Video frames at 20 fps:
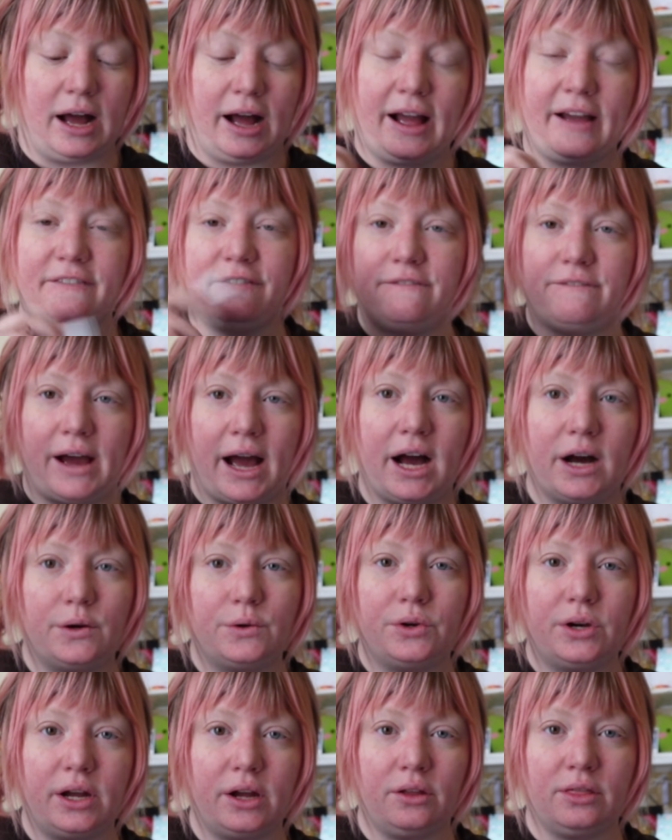I
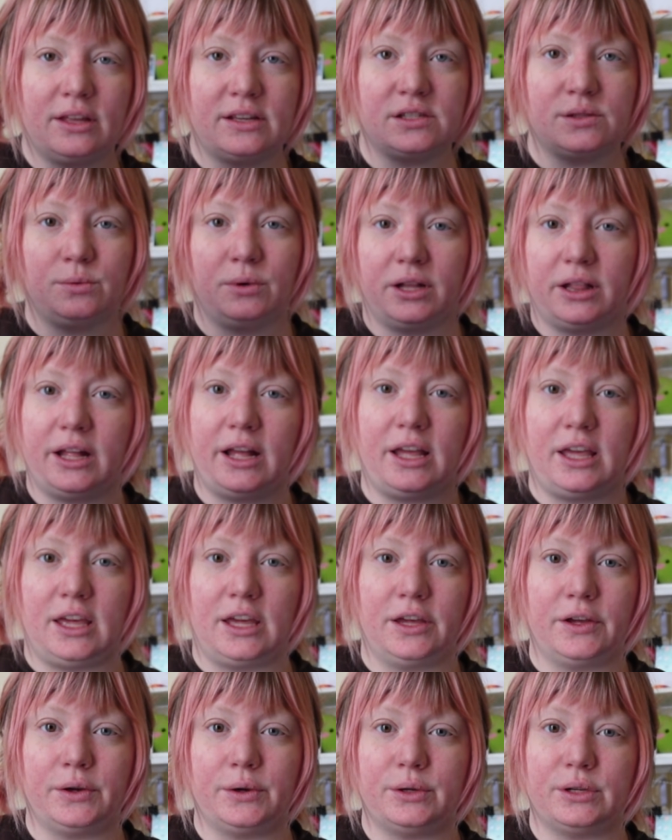found this really
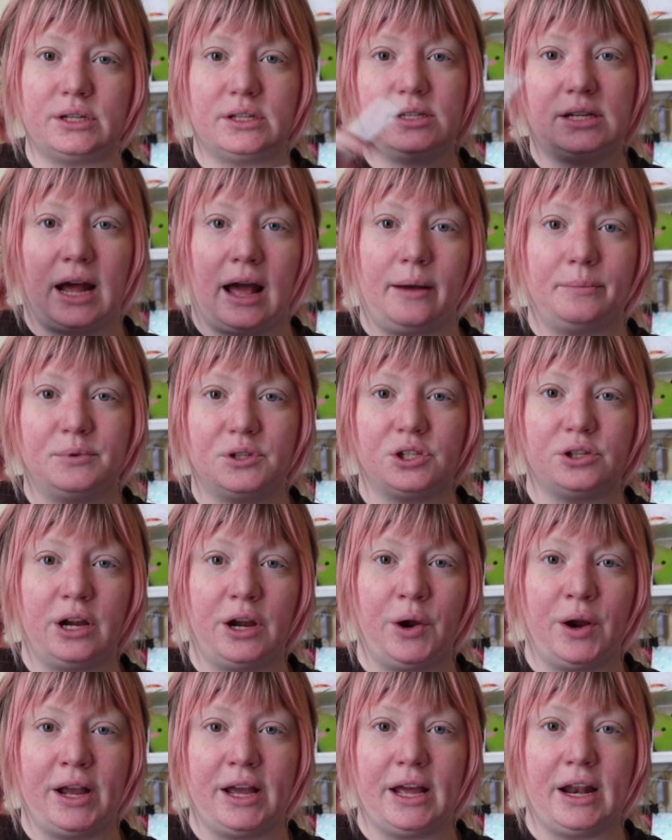cute tapestry
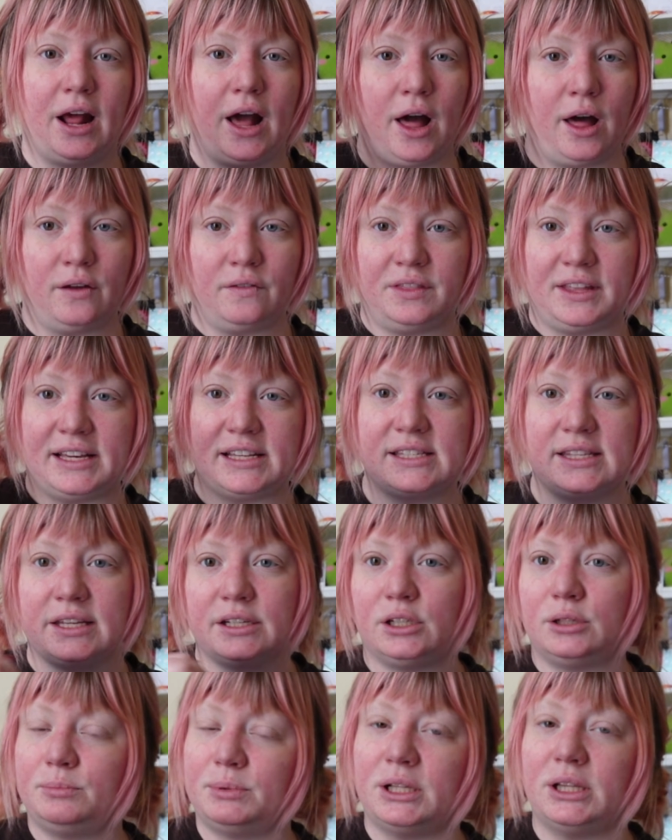grid of these
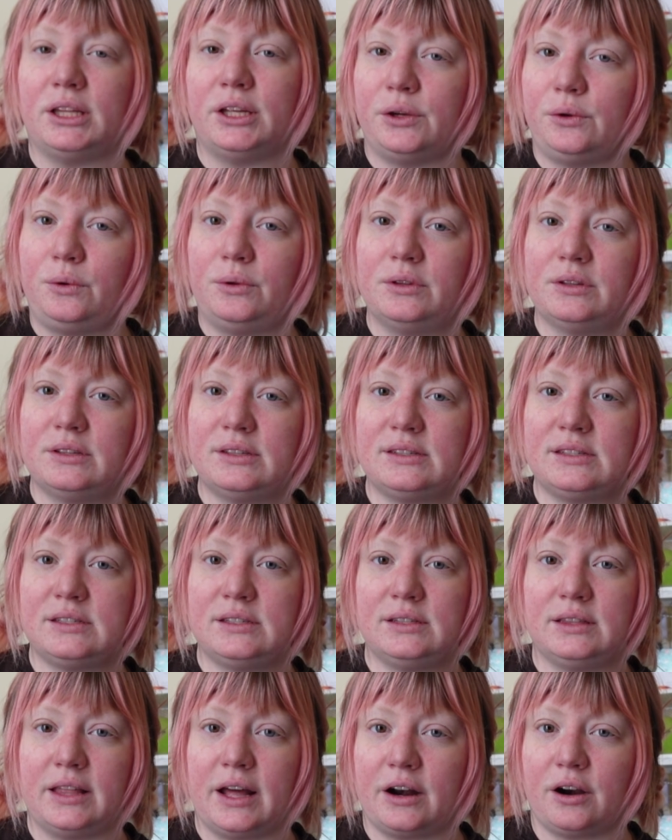little balloons
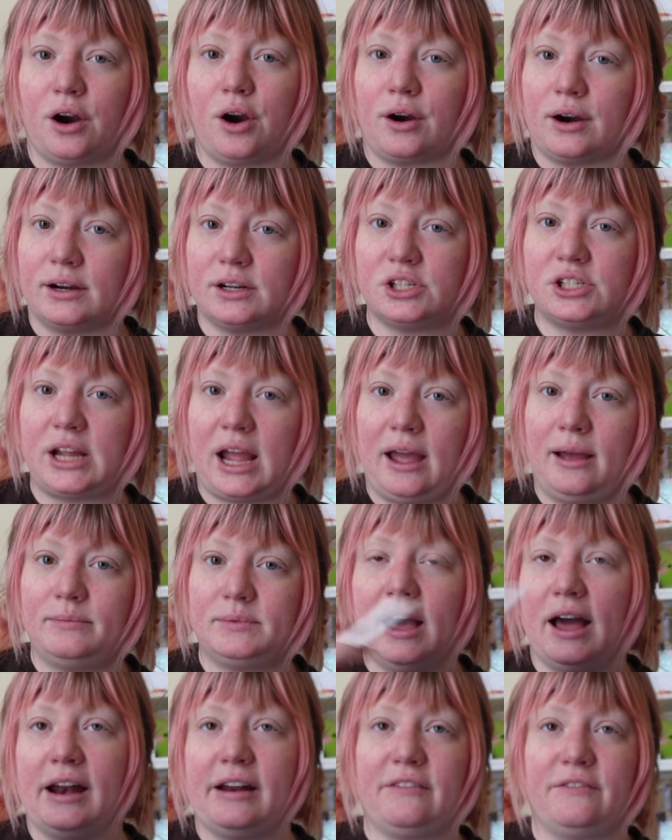that are heart-shaped,
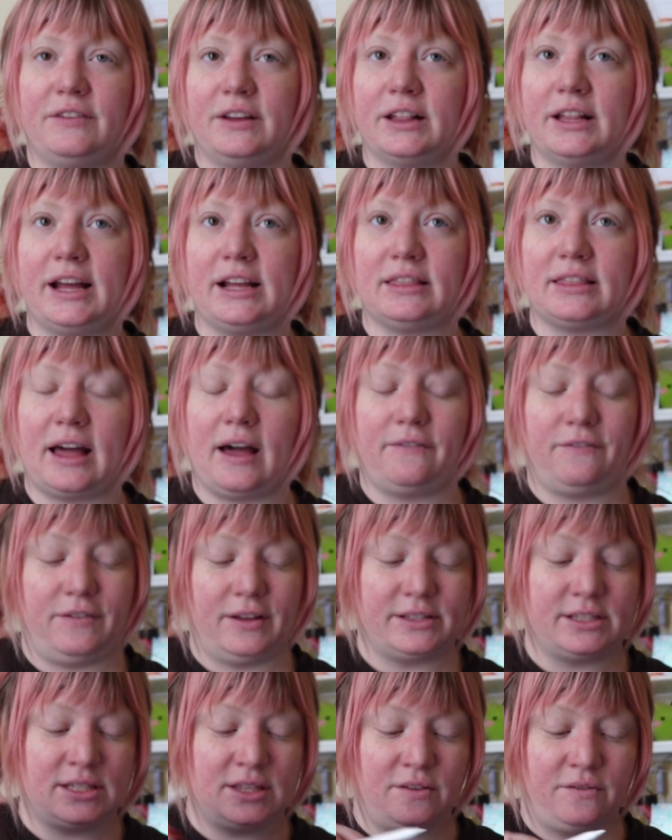and I feel like that
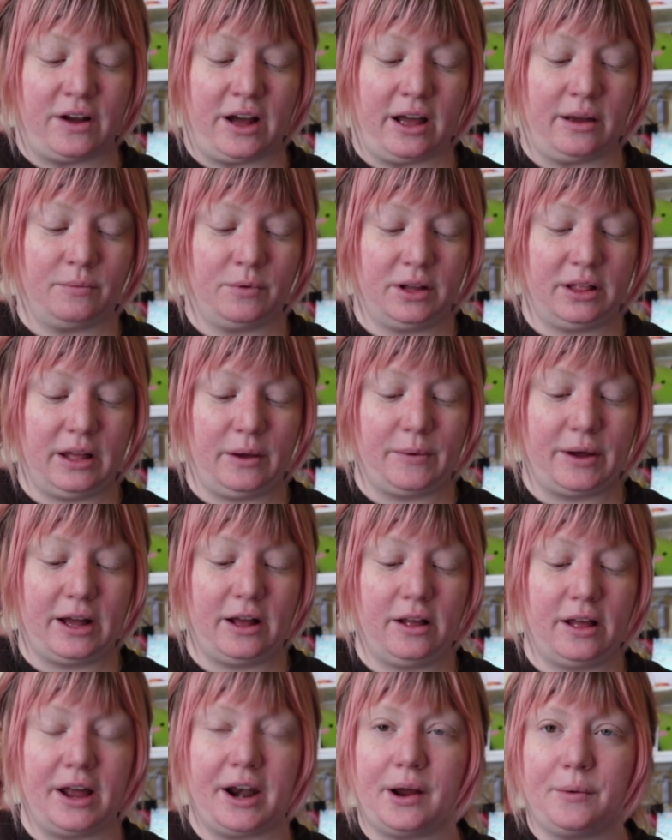fits the vibe really
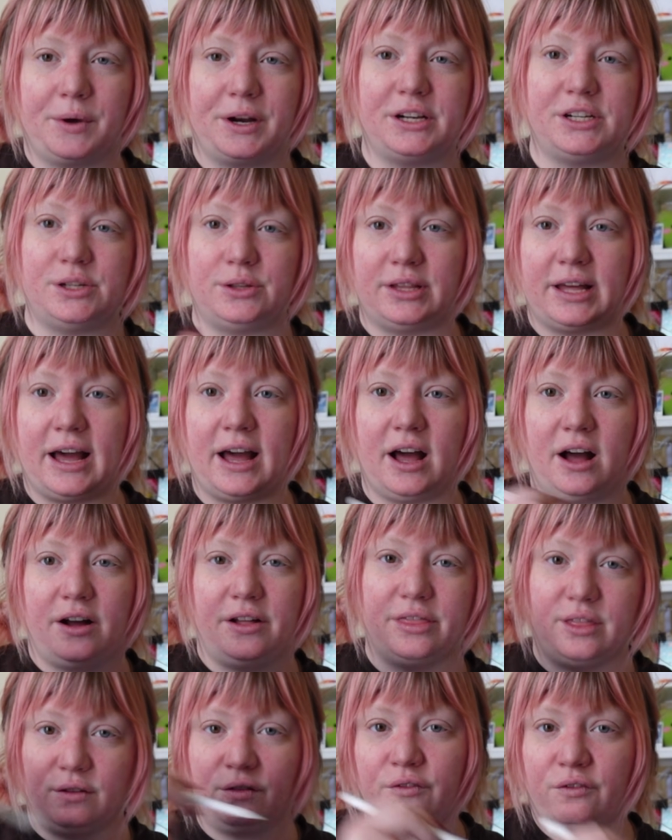well, and I want to do that
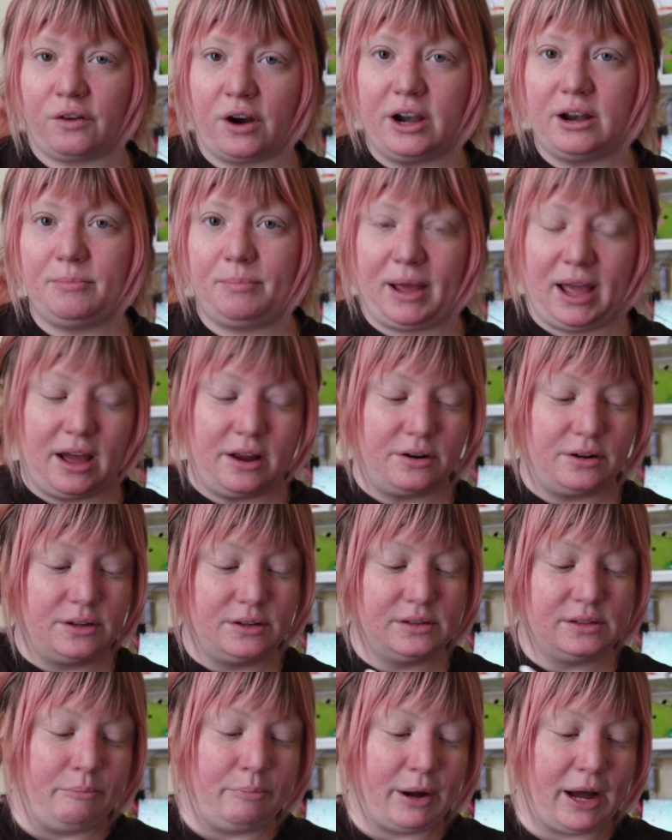on the front
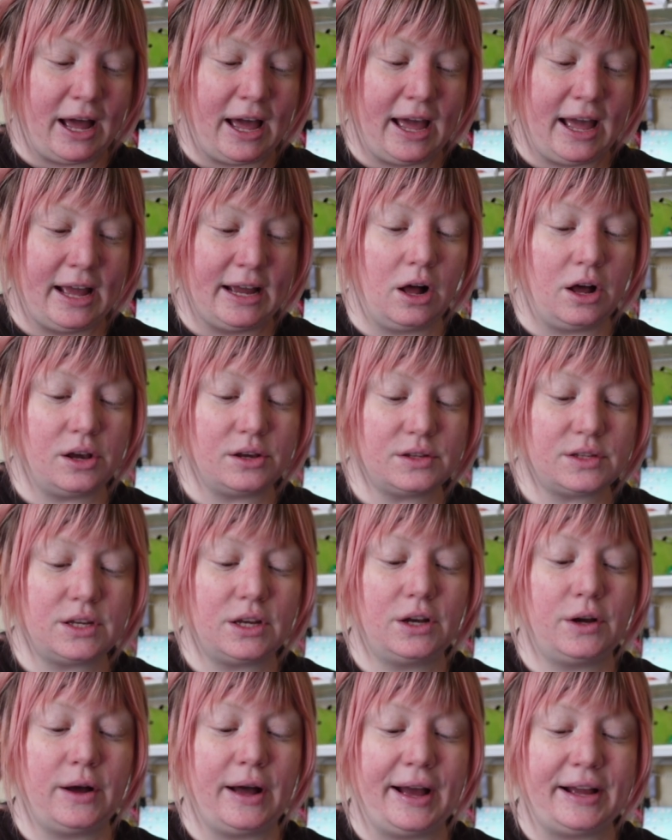panels. But
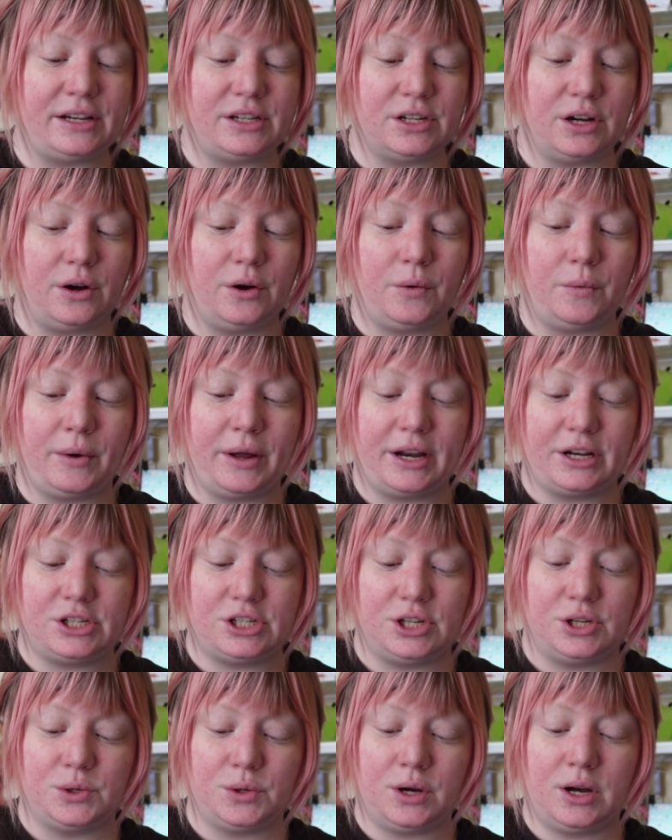also I don't want to
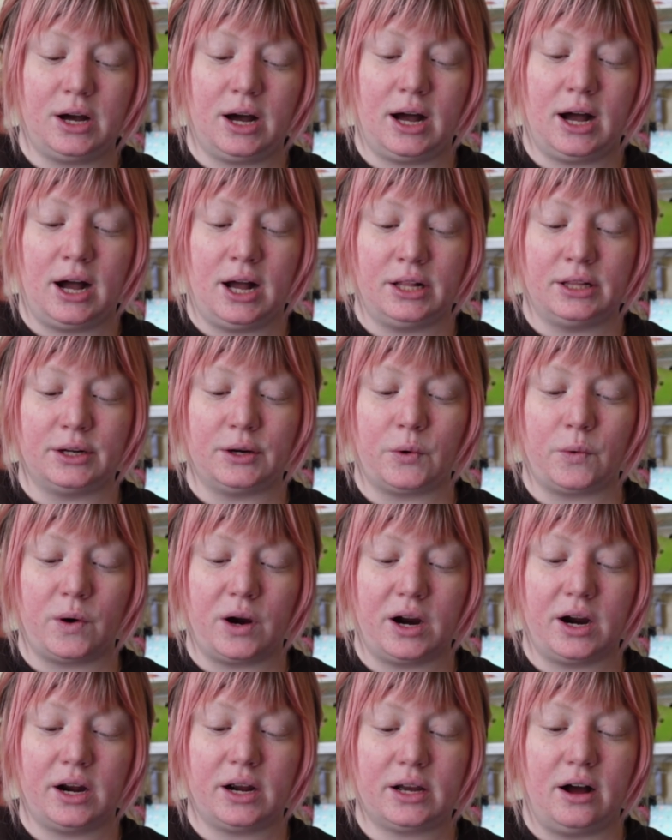do color
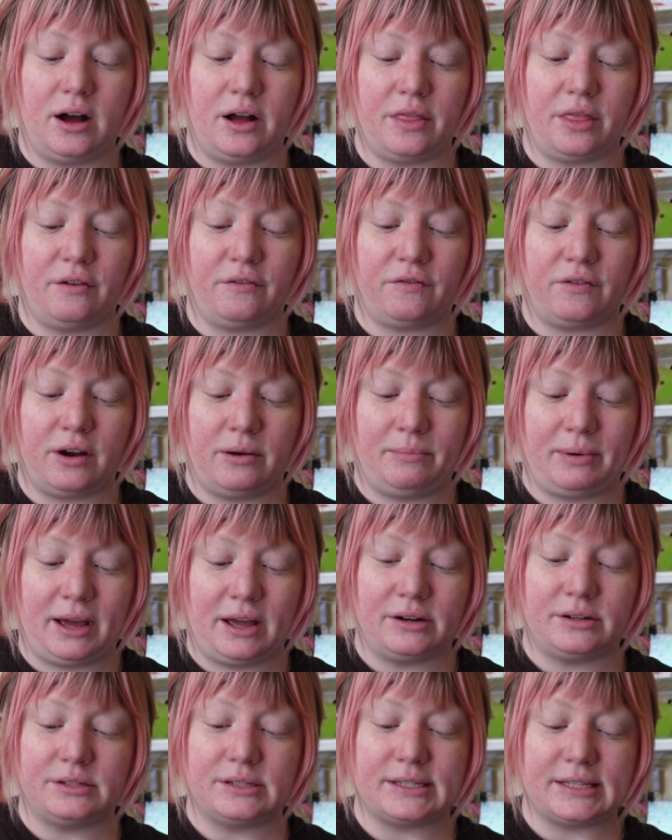work on the front
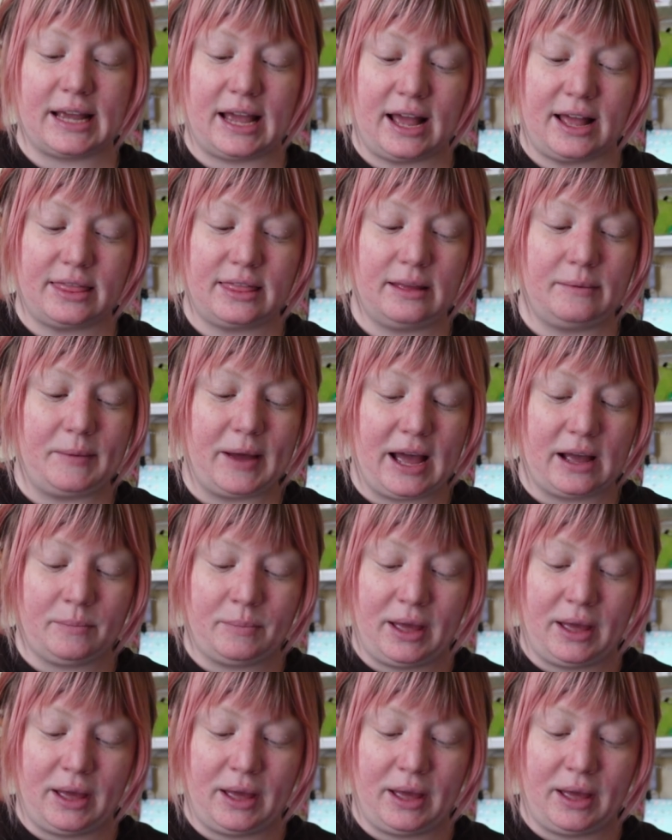panels and the back